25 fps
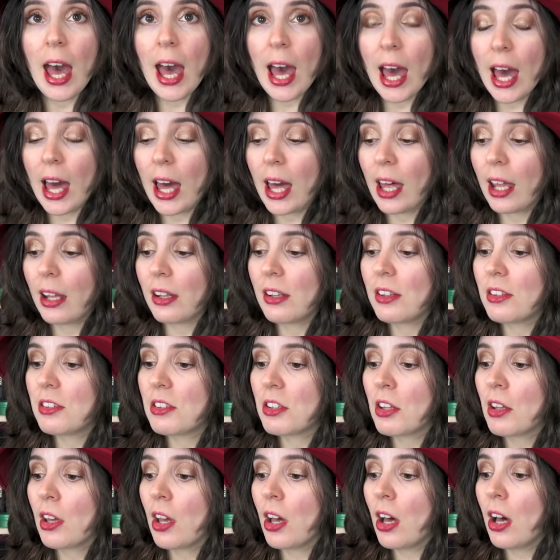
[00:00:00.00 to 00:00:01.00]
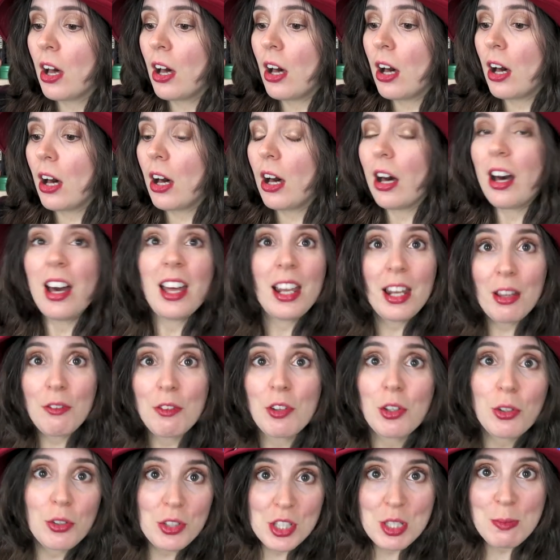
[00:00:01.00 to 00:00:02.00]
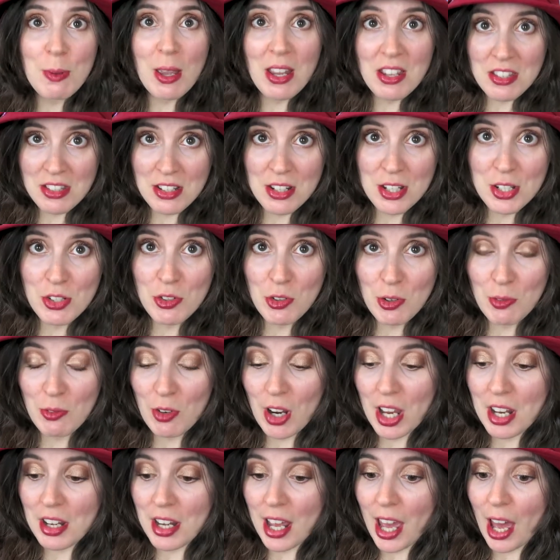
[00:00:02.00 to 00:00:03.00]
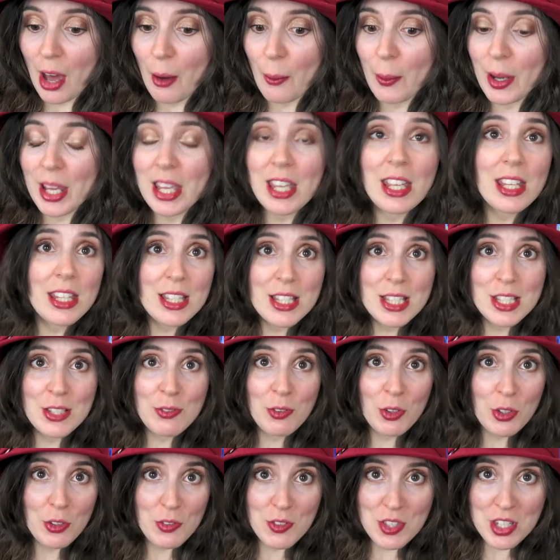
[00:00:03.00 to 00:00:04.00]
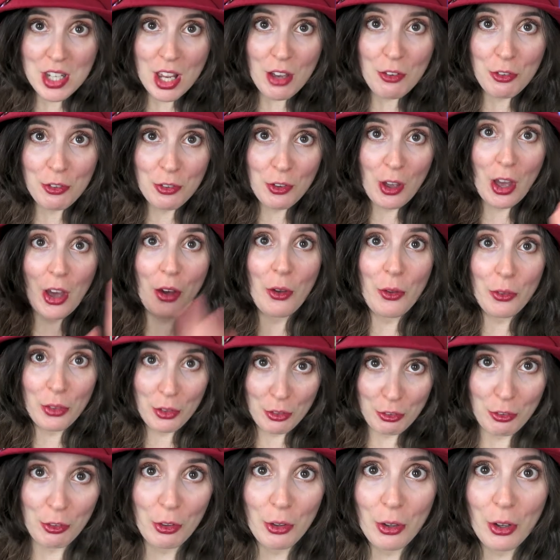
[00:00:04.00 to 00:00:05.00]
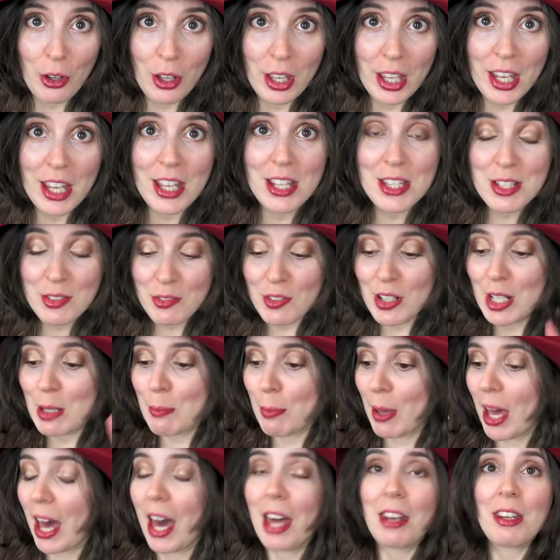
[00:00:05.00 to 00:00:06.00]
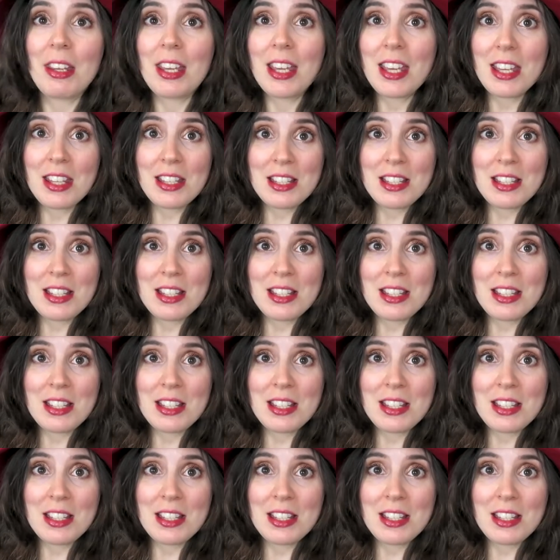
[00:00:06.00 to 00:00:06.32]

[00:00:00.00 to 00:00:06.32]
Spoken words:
And I have a lot of space in this room right now. It's full of stuff on the floor. It's really bad.